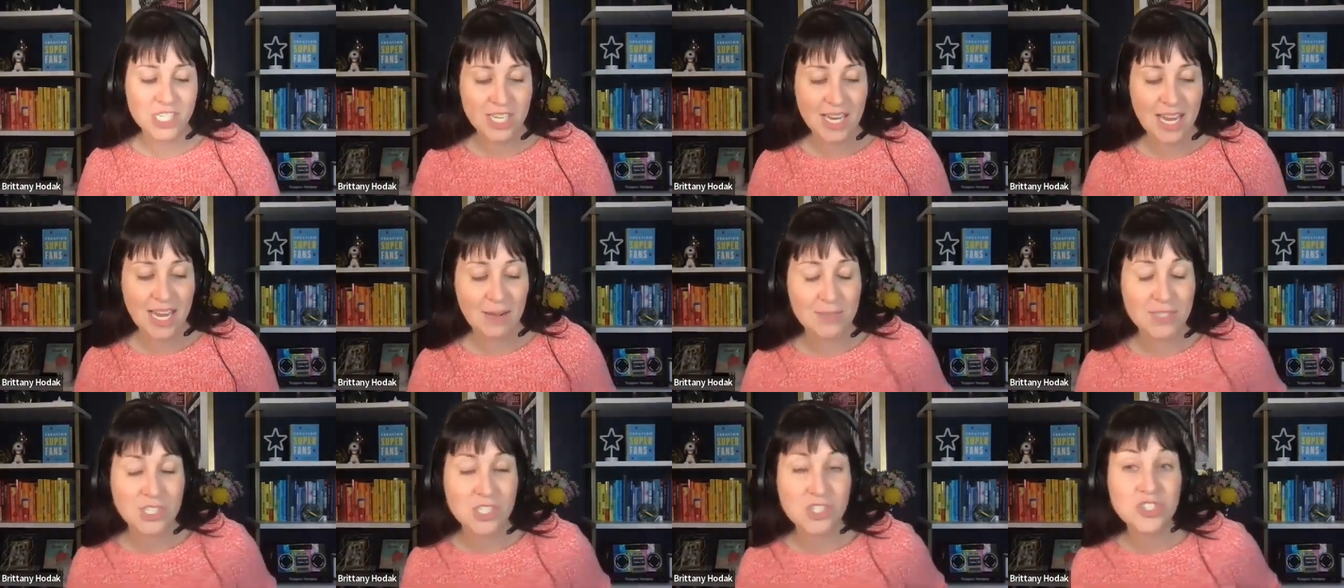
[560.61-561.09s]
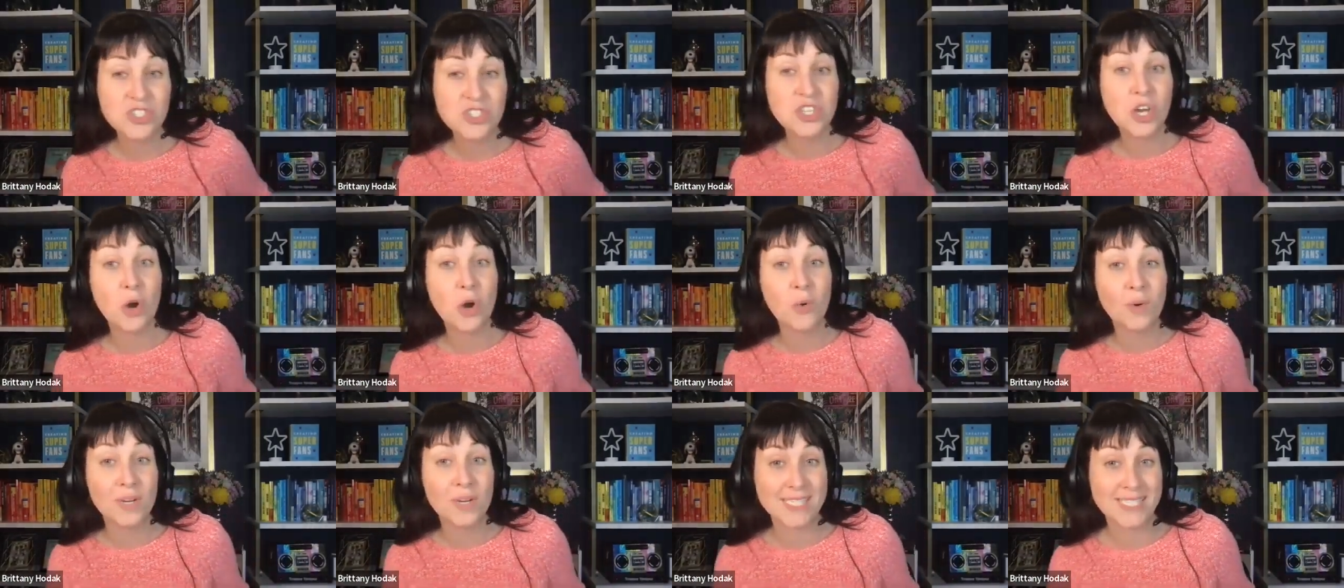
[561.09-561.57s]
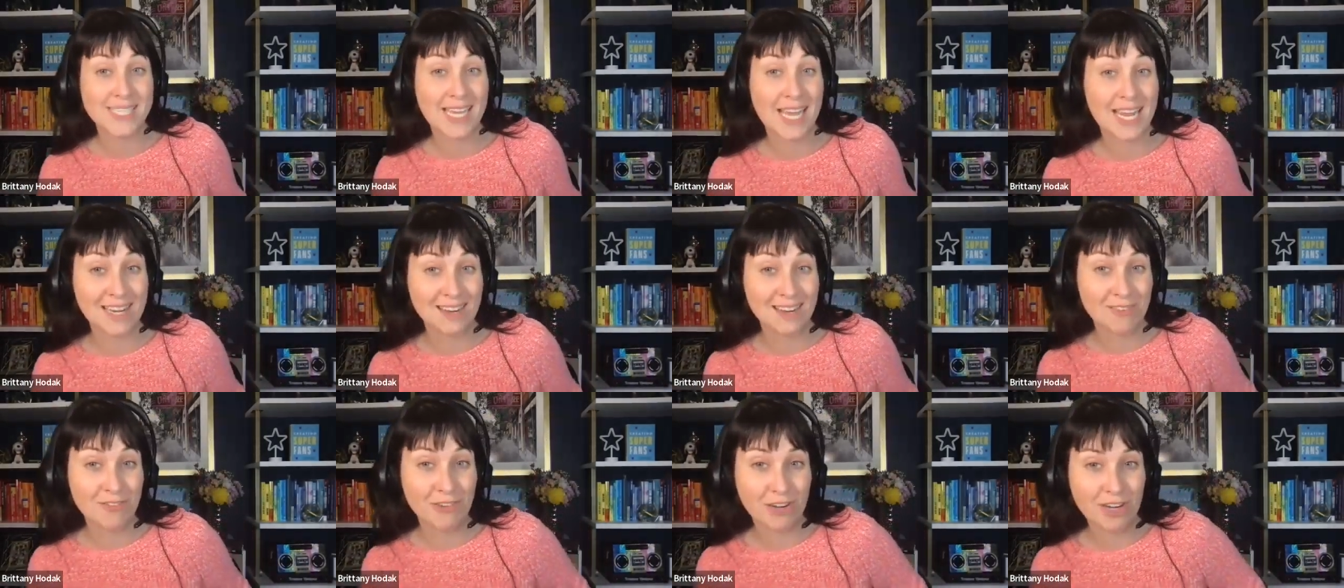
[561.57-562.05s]
And I was so
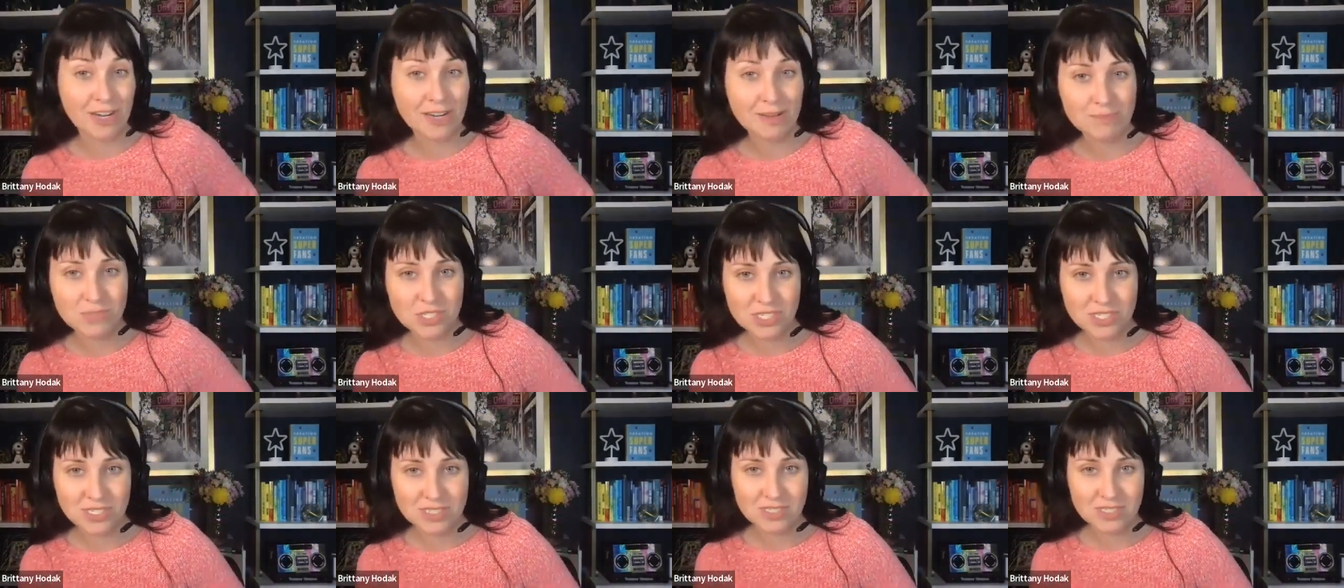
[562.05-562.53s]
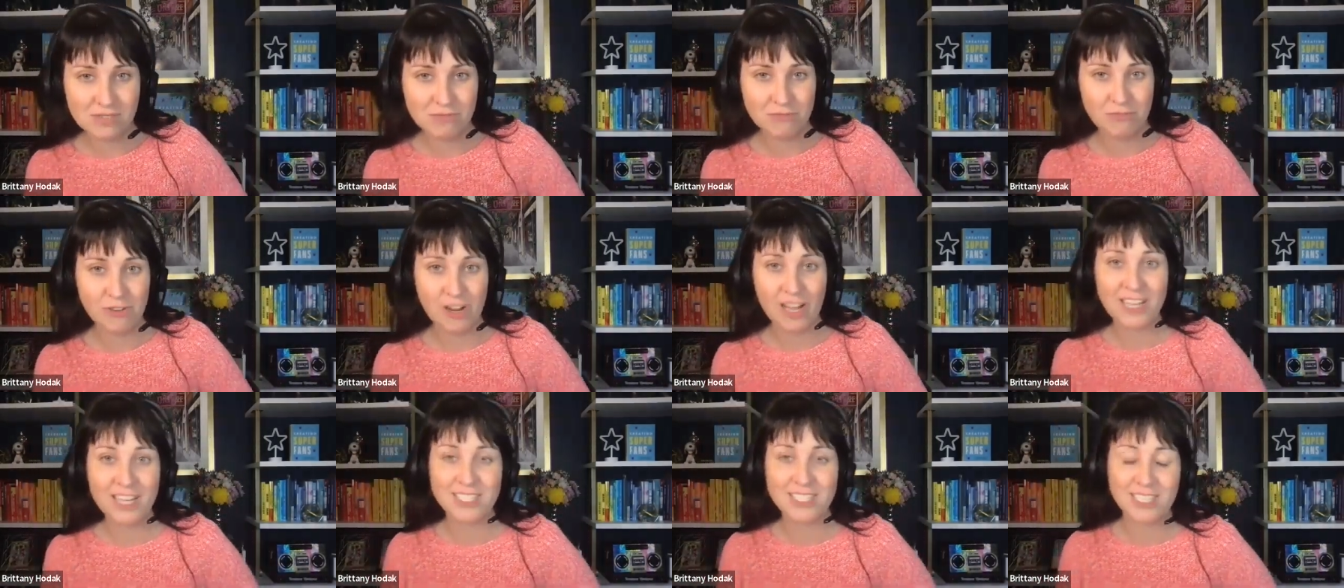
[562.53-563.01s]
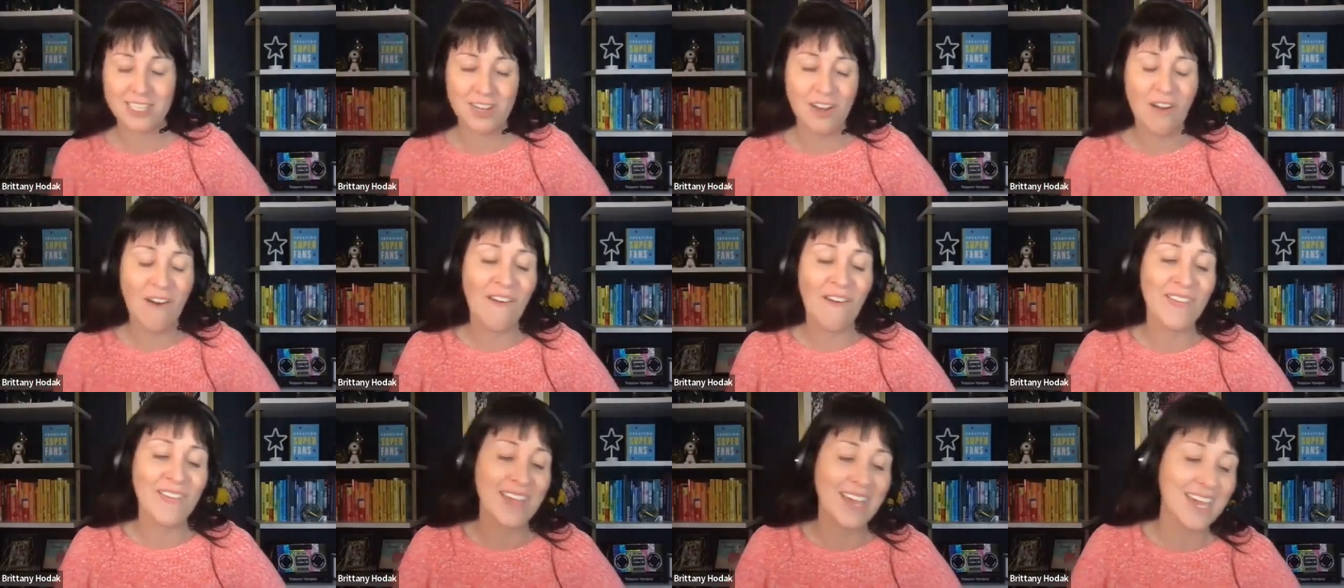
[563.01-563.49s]
excited for him just as a friend and a
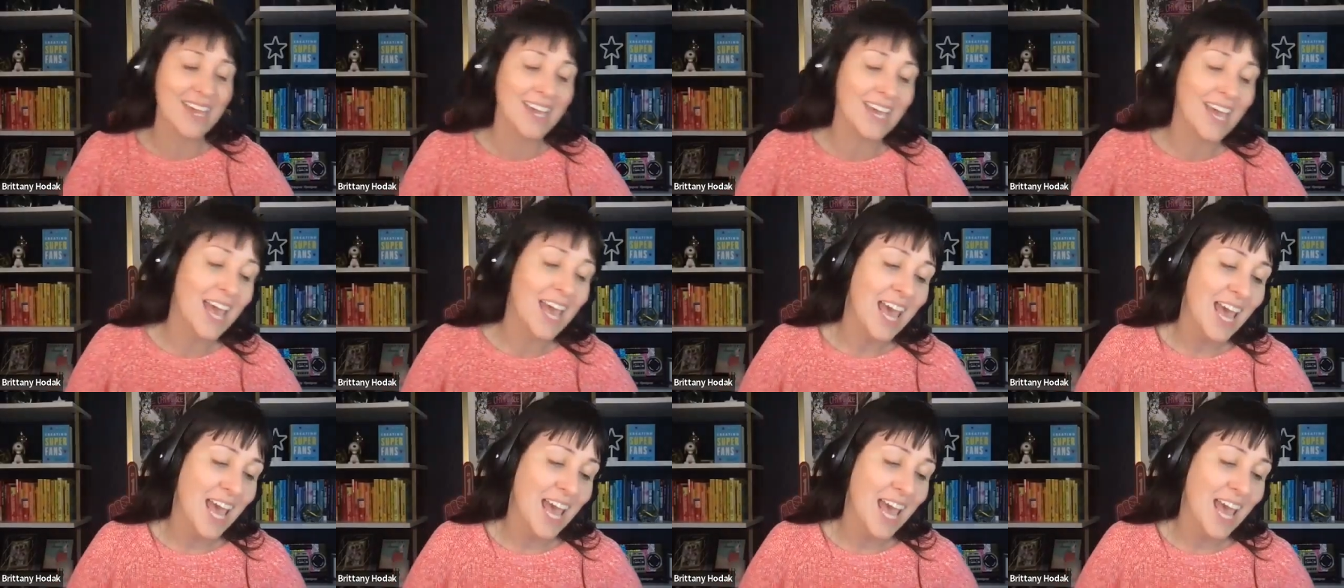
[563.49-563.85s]
colleague.